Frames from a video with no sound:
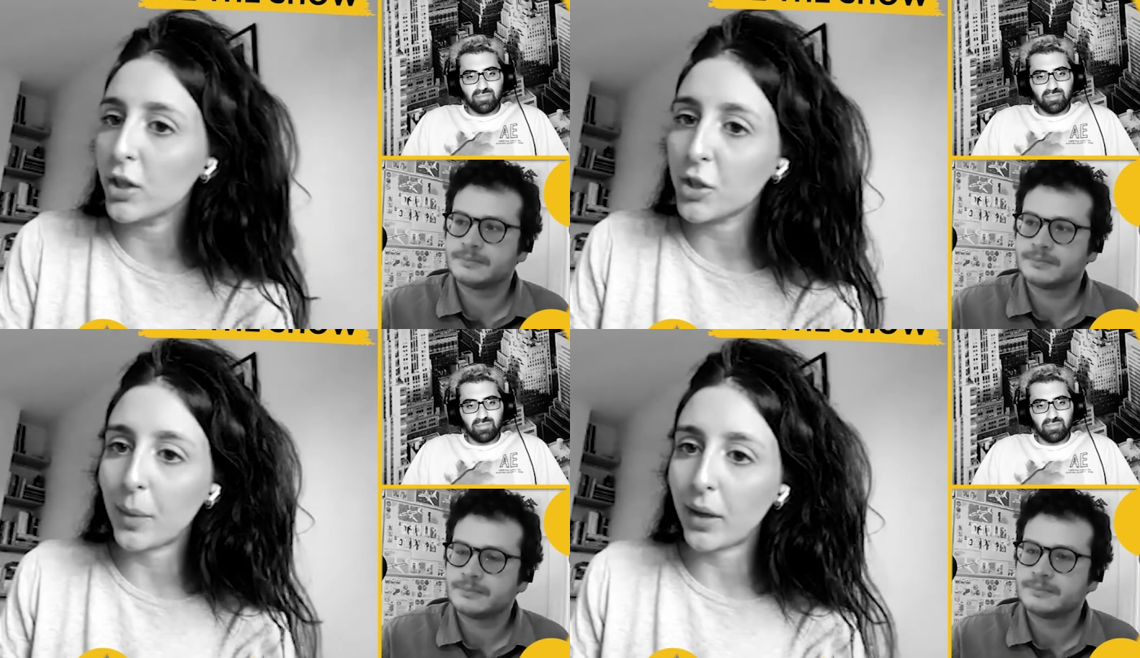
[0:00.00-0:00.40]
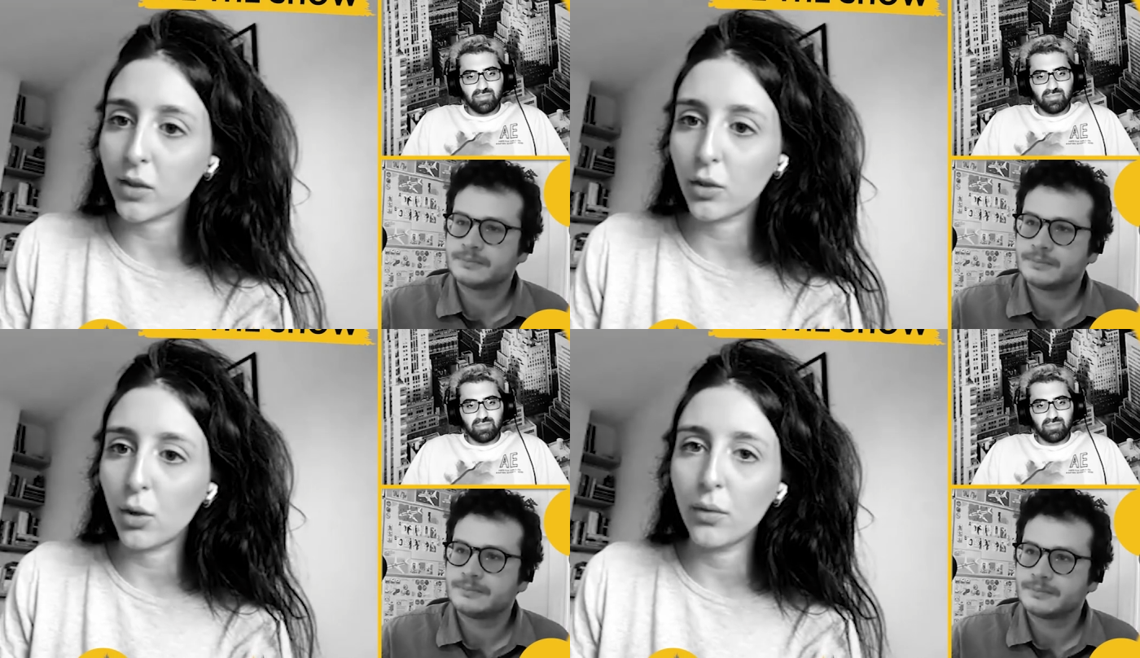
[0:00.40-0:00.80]
Speaker 1: years
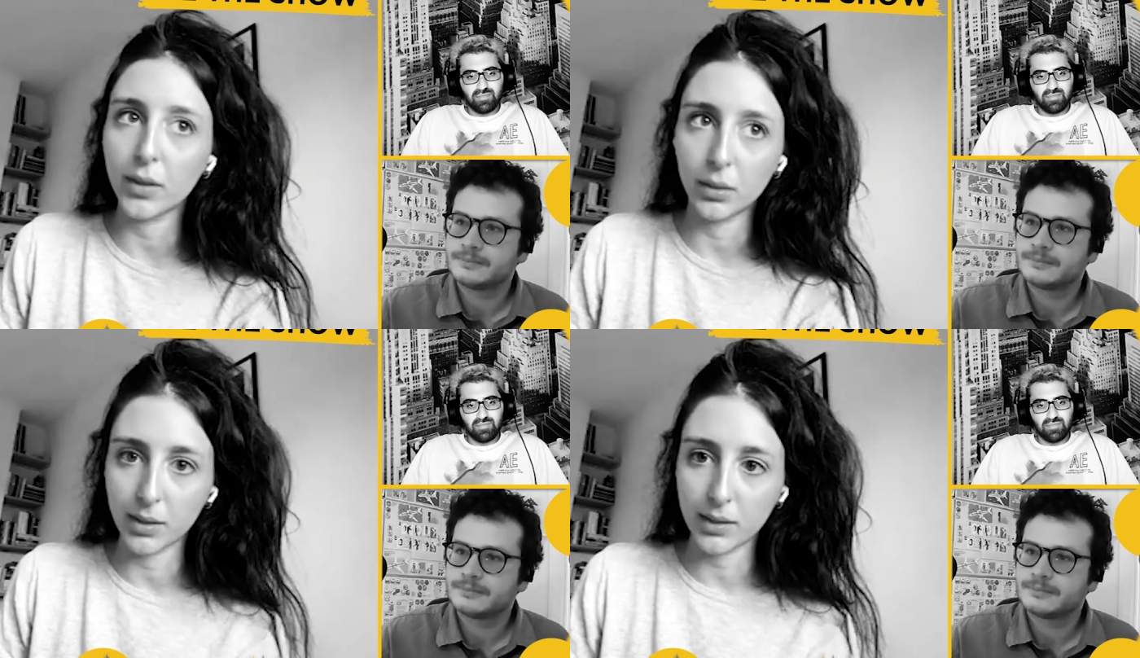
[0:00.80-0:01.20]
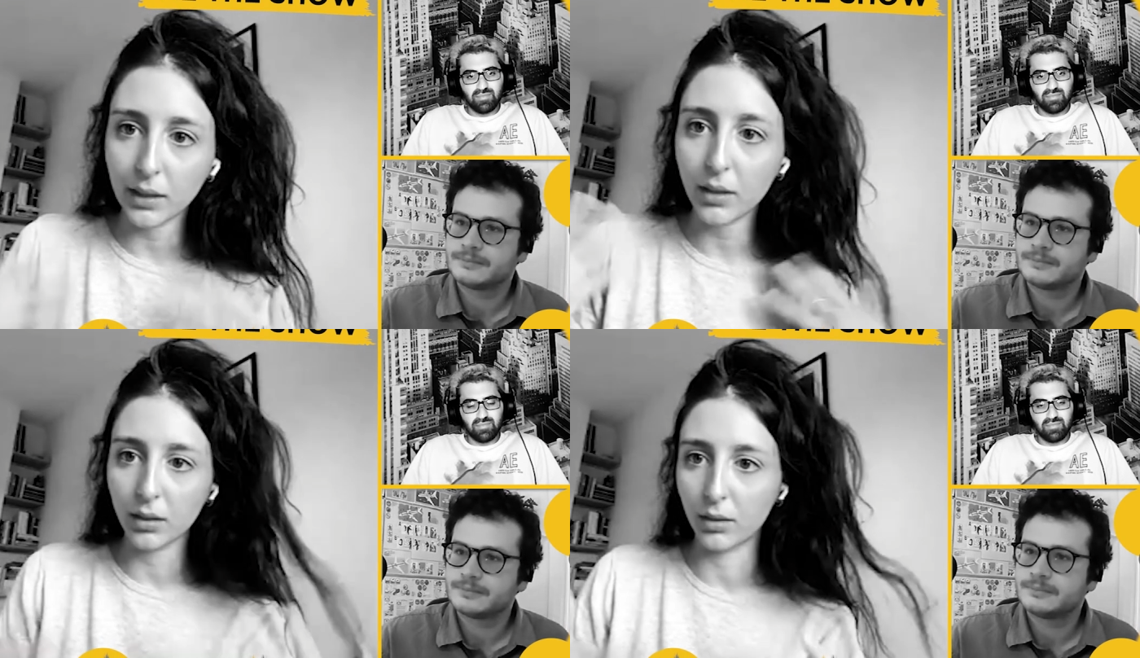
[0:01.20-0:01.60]
past covid but
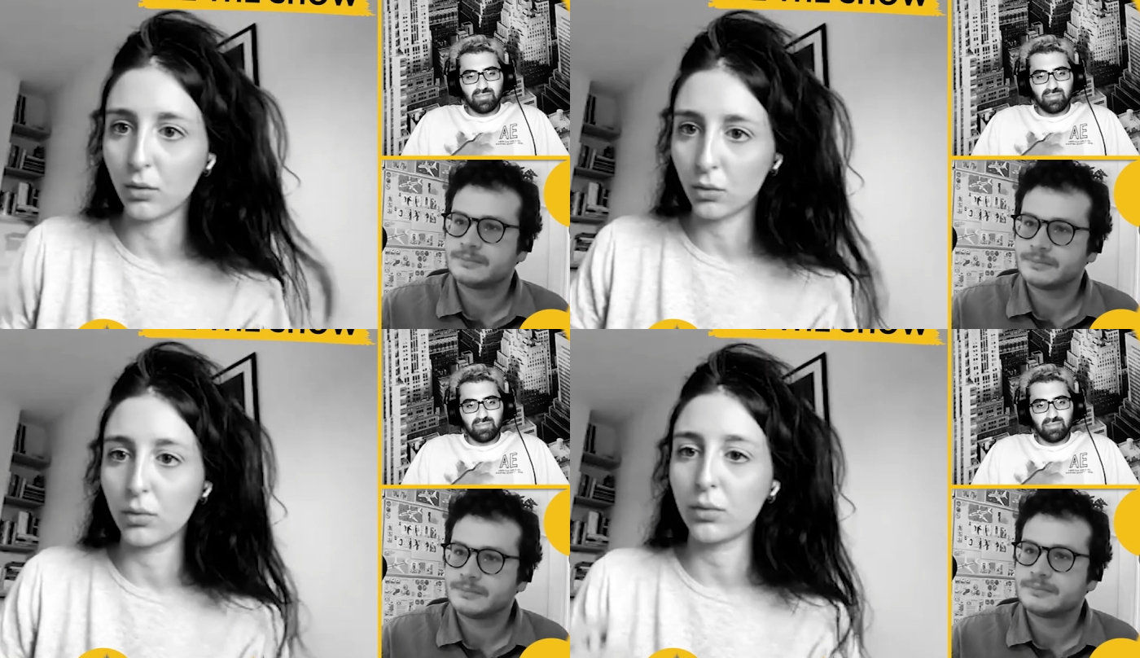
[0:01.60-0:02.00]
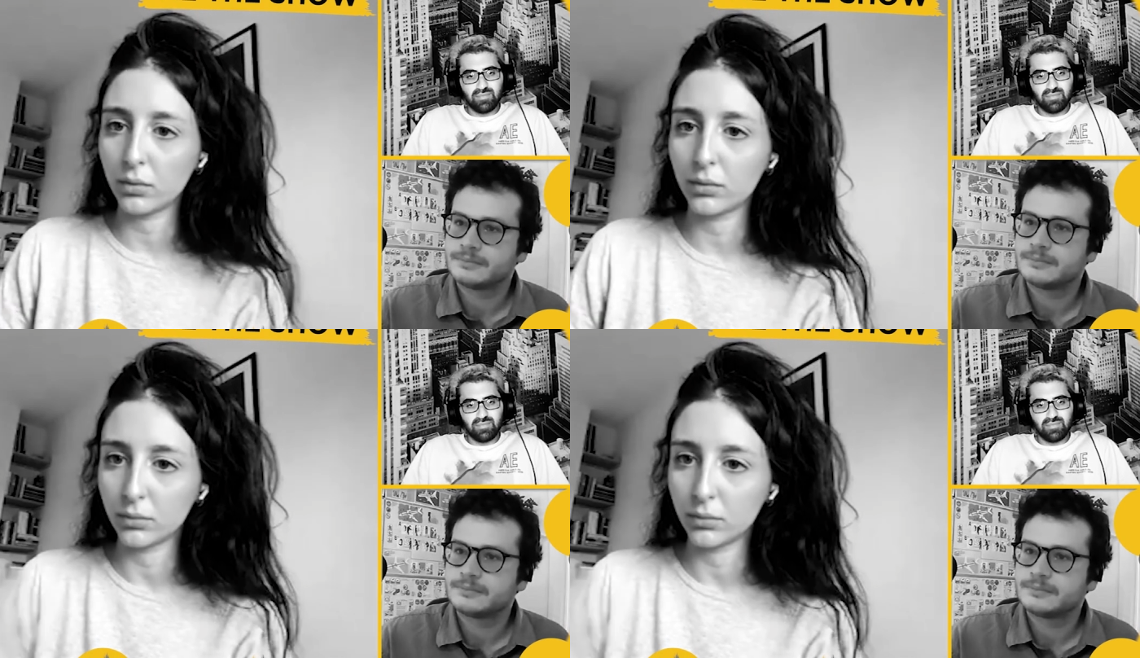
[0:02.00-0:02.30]
yalla no